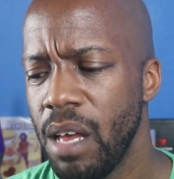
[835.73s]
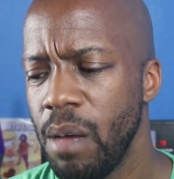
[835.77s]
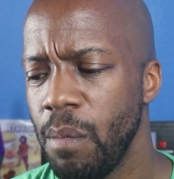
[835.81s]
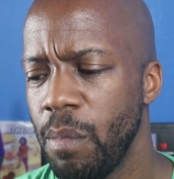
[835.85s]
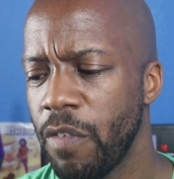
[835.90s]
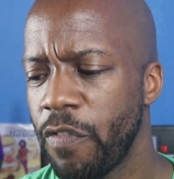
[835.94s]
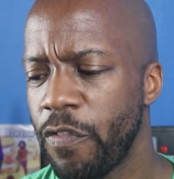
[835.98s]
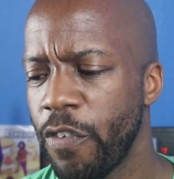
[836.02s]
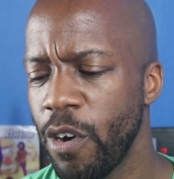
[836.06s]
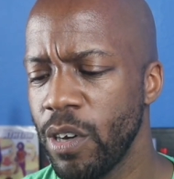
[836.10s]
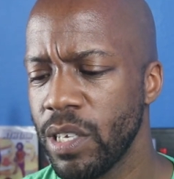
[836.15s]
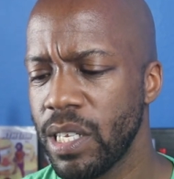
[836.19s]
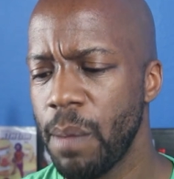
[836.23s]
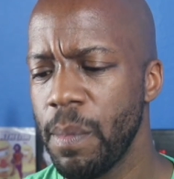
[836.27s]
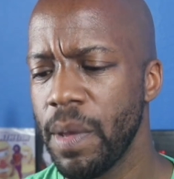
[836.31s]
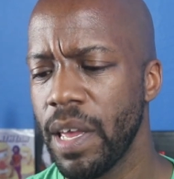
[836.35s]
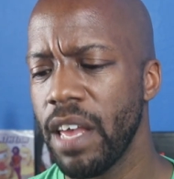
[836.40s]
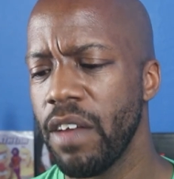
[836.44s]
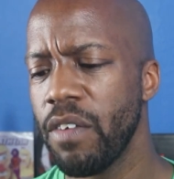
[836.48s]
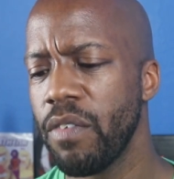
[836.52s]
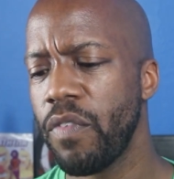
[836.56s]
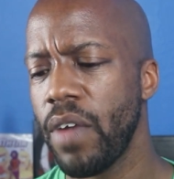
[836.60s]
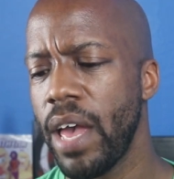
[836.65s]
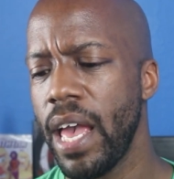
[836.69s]
But first, I'm gonna
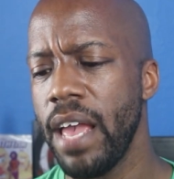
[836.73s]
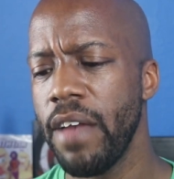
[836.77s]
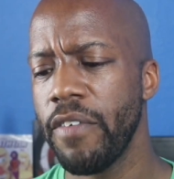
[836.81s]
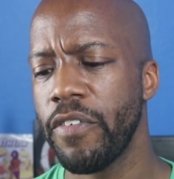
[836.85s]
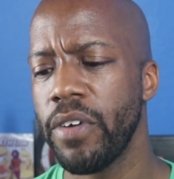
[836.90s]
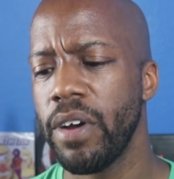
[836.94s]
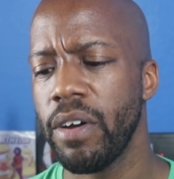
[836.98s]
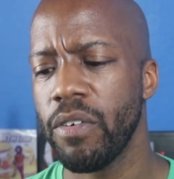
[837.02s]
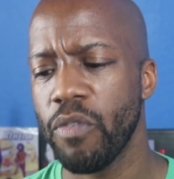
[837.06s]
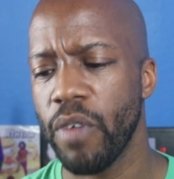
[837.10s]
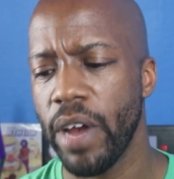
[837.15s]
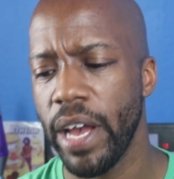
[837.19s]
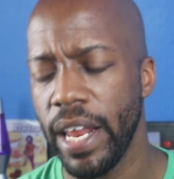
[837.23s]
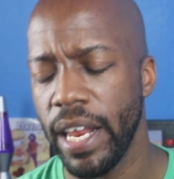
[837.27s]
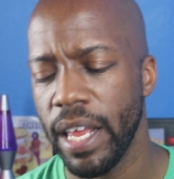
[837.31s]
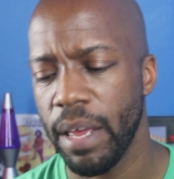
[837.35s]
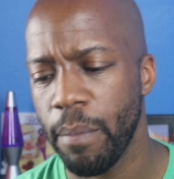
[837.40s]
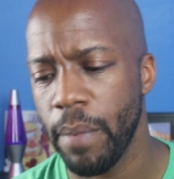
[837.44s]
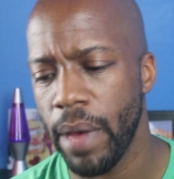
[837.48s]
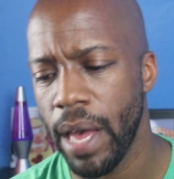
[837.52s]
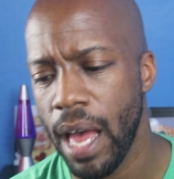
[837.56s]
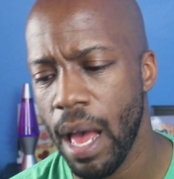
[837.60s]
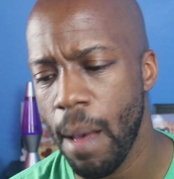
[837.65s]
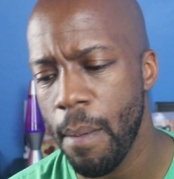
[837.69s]
give AVA a rating,
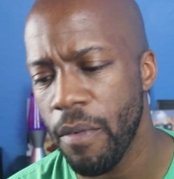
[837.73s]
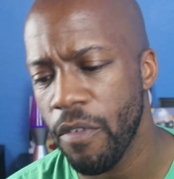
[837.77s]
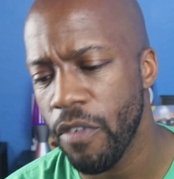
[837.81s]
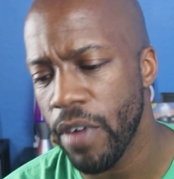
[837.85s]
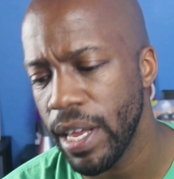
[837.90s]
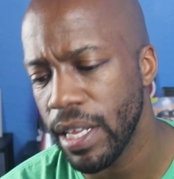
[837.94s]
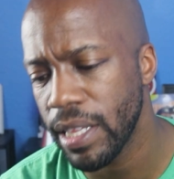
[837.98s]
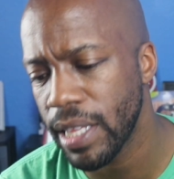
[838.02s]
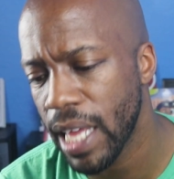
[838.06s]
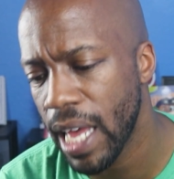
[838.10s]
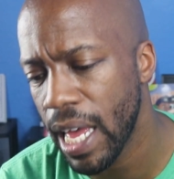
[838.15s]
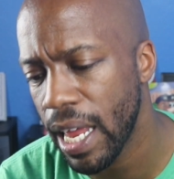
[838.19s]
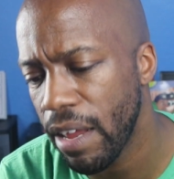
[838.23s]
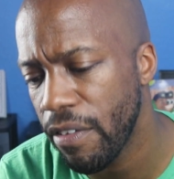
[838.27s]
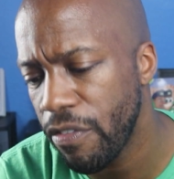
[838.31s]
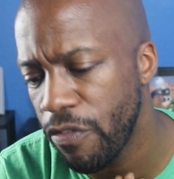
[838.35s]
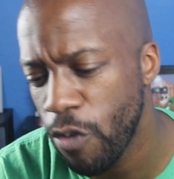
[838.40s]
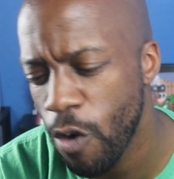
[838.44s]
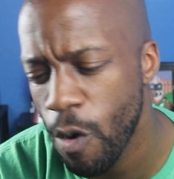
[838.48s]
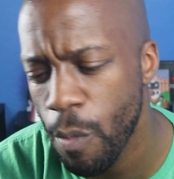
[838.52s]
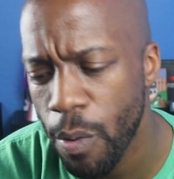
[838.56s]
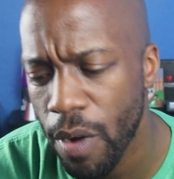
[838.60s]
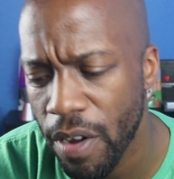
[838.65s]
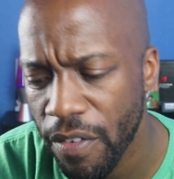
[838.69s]
man. I'm gonna rate that at
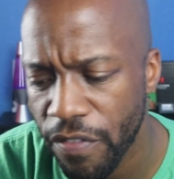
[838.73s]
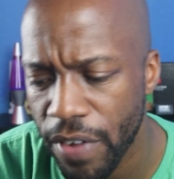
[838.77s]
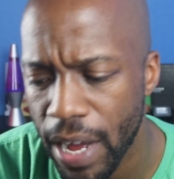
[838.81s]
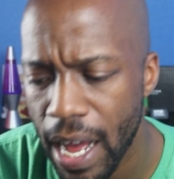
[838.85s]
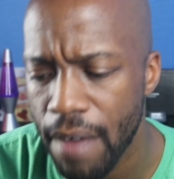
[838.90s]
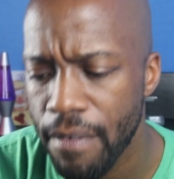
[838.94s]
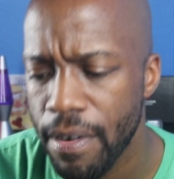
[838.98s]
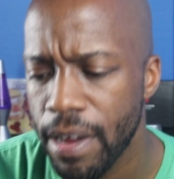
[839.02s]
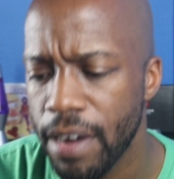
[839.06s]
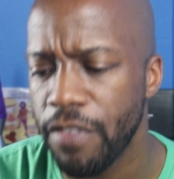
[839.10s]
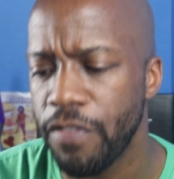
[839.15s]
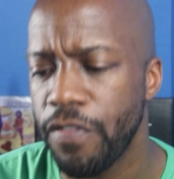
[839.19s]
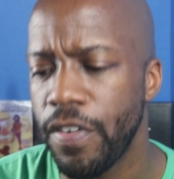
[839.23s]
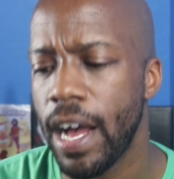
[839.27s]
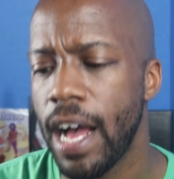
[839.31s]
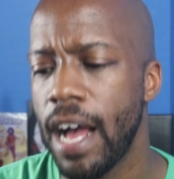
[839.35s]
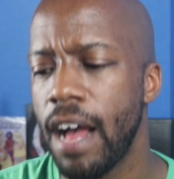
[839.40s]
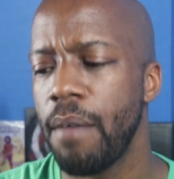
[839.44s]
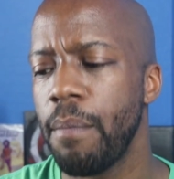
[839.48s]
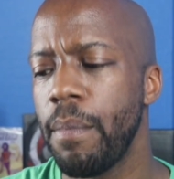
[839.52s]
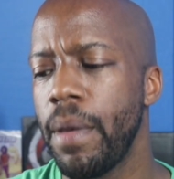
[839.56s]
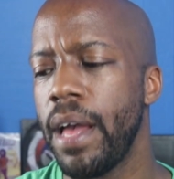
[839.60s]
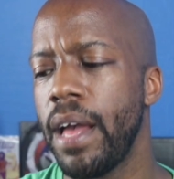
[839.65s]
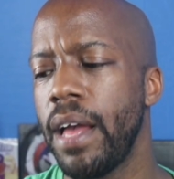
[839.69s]
4.5 out of
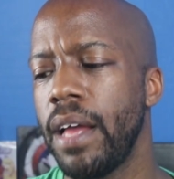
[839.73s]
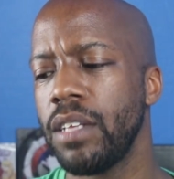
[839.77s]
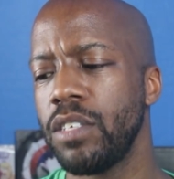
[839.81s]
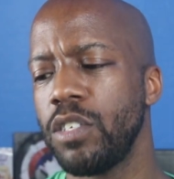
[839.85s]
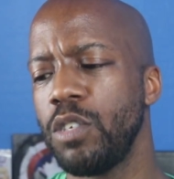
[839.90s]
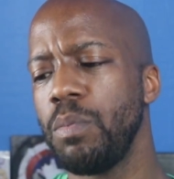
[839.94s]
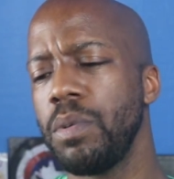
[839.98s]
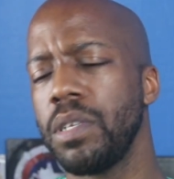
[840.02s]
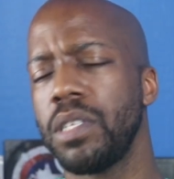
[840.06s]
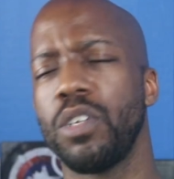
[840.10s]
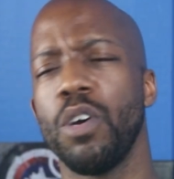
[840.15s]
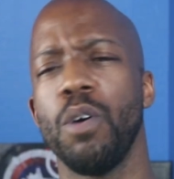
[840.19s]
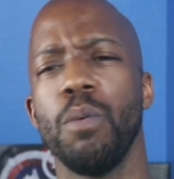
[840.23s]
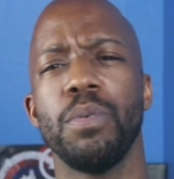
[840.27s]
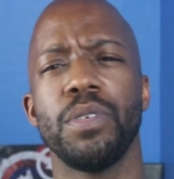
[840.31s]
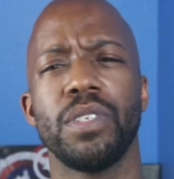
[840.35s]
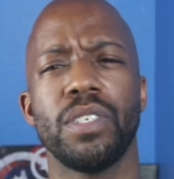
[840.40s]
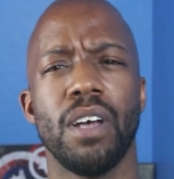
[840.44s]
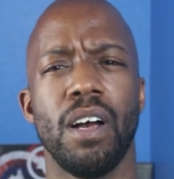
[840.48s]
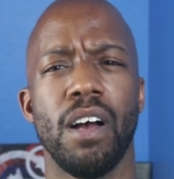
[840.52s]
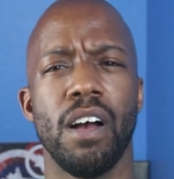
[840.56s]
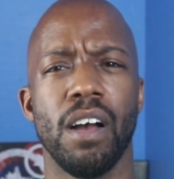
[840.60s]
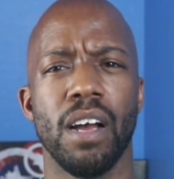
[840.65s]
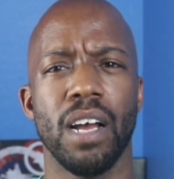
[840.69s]
5, man. Super dope
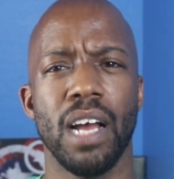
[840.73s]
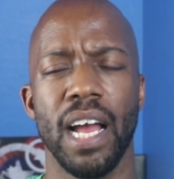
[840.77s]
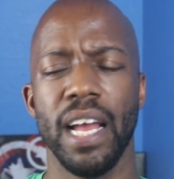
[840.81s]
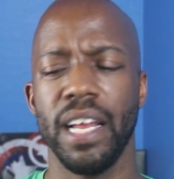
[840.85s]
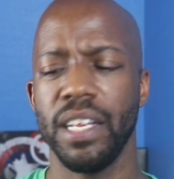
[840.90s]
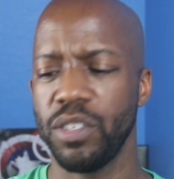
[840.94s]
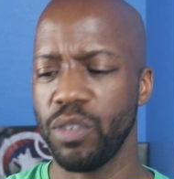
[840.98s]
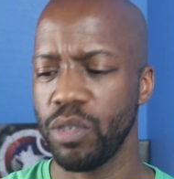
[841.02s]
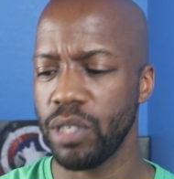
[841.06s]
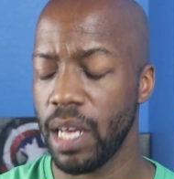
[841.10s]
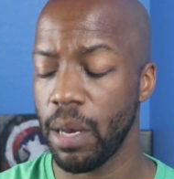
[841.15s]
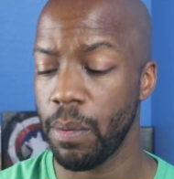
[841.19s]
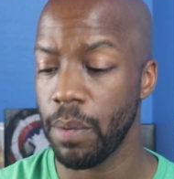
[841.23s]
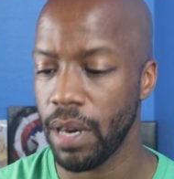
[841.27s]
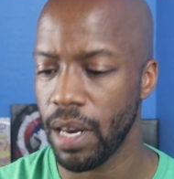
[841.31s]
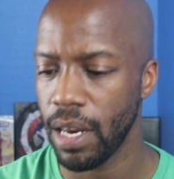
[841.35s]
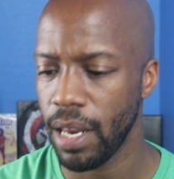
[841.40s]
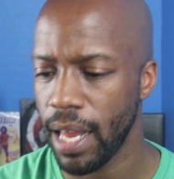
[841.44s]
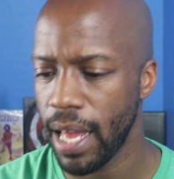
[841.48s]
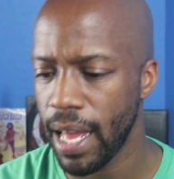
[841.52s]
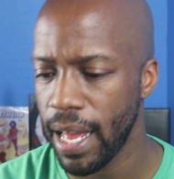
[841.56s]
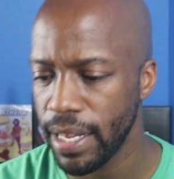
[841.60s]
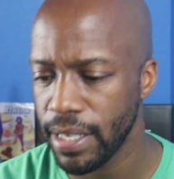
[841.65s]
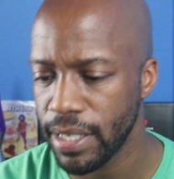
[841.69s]
song. I enjoyed that one a
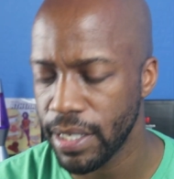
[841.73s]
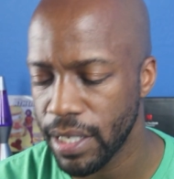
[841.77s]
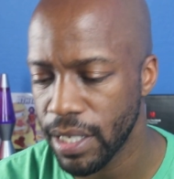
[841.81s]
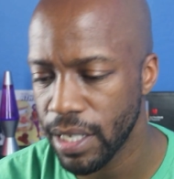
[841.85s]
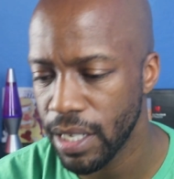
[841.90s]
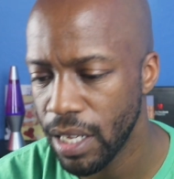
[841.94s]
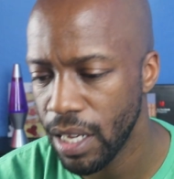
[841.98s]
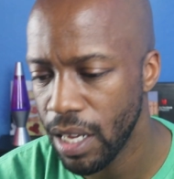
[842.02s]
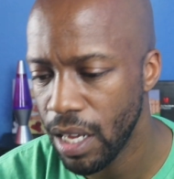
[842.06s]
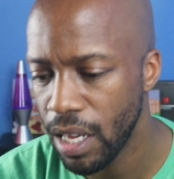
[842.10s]
lot.